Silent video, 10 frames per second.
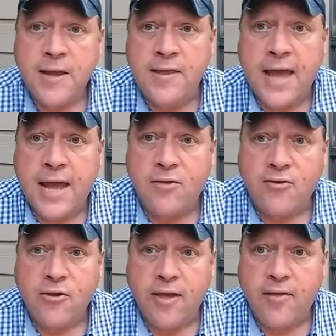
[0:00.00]
dates
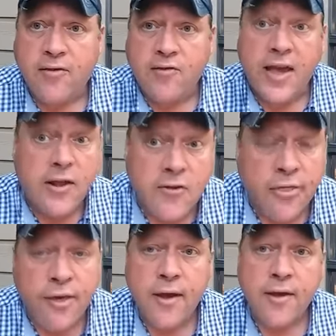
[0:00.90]
to the
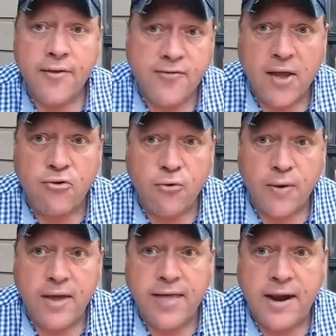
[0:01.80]
6th
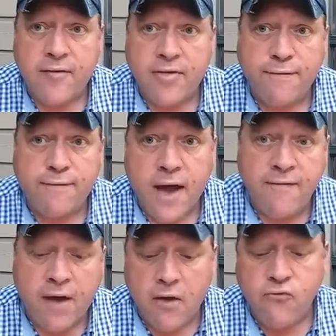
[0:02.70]
century, that is the
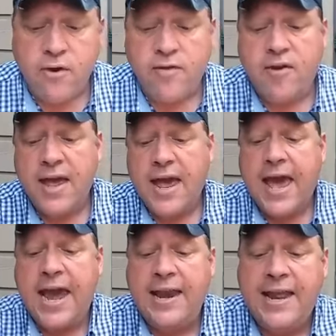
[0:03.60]
500s
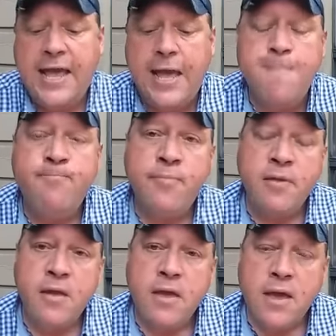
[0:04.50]
AD.
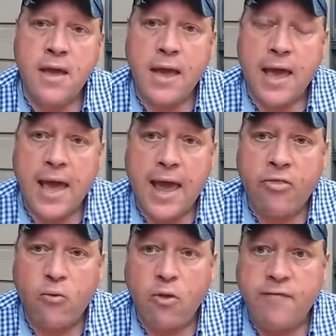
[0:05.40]
And
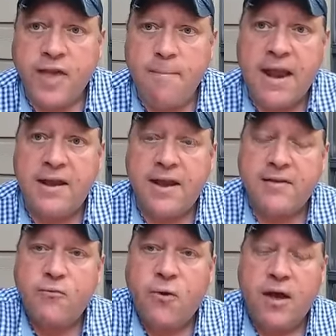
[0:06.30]
the rule of Saint
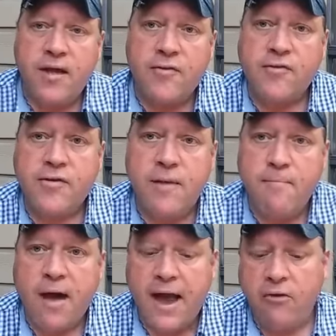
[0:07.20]
Benedict was
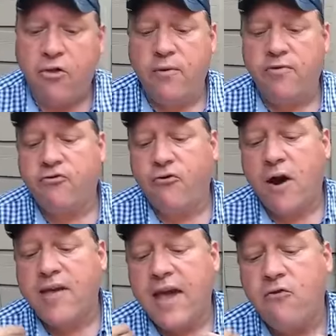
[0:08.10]
compiled to
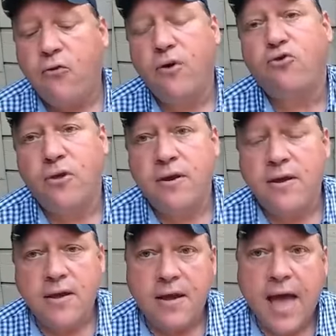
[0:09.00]
instruct a Christian
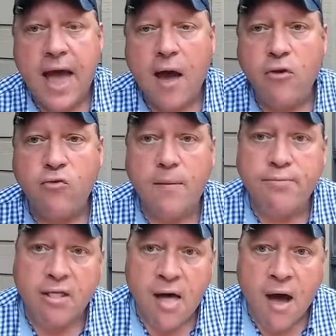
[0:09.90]
how to
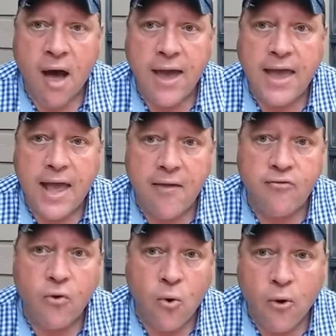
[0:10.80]
apply
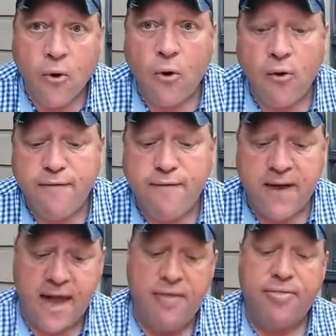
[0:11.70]
his or her
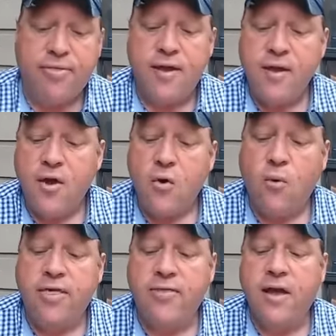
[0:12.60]
faith
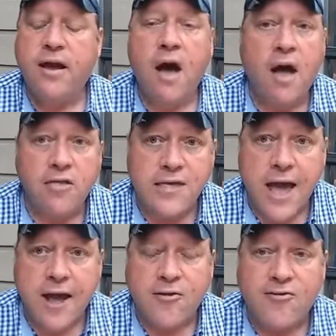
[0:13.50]
within the
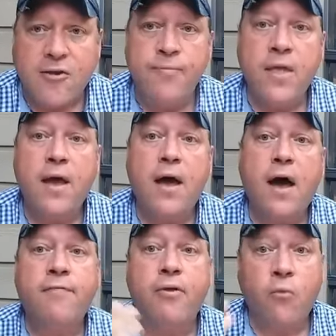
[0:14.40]
context
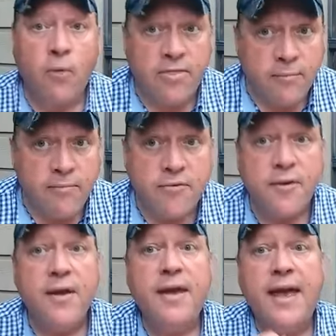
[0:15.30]
of the rhythms
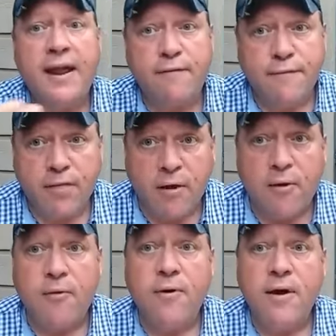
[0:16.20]
and
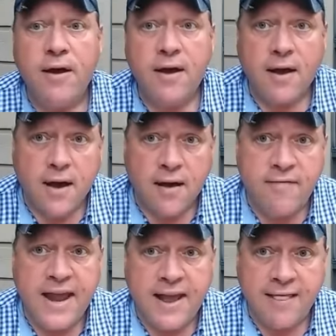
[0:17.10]
flow of
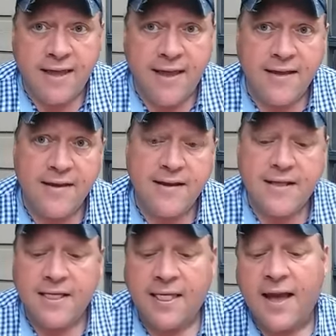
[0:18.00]
daily
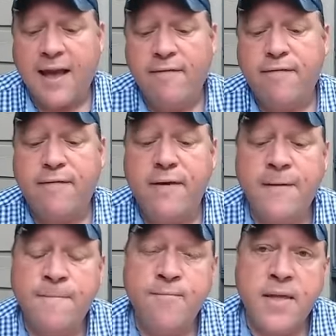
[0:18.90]
life.
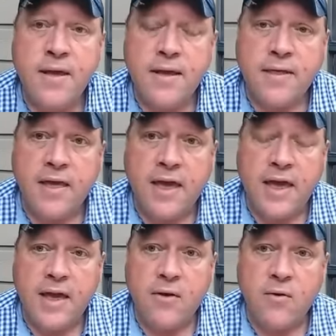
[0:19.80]

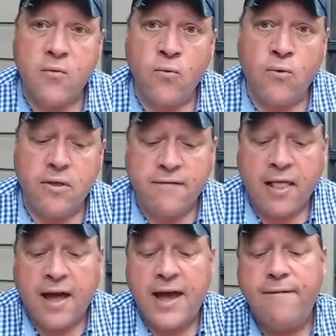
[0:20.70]
The rule of
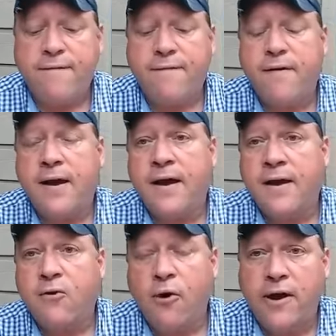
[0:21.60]
life,
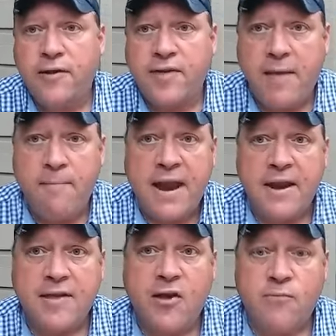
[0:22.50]
according to St.
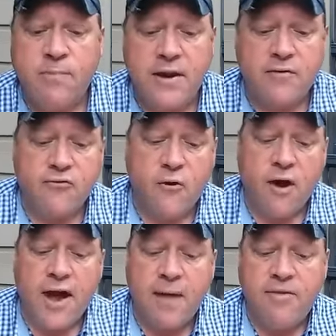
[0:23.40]
Benedict, has been
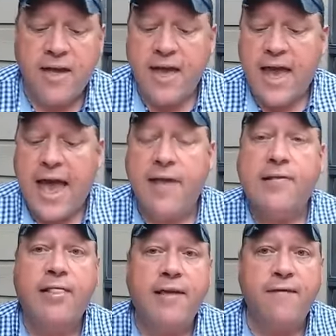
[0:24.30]
described as
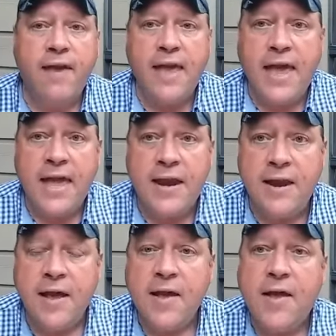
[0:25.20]
living
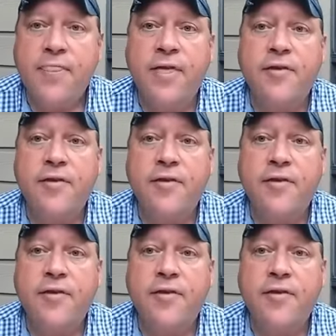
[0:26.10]
in the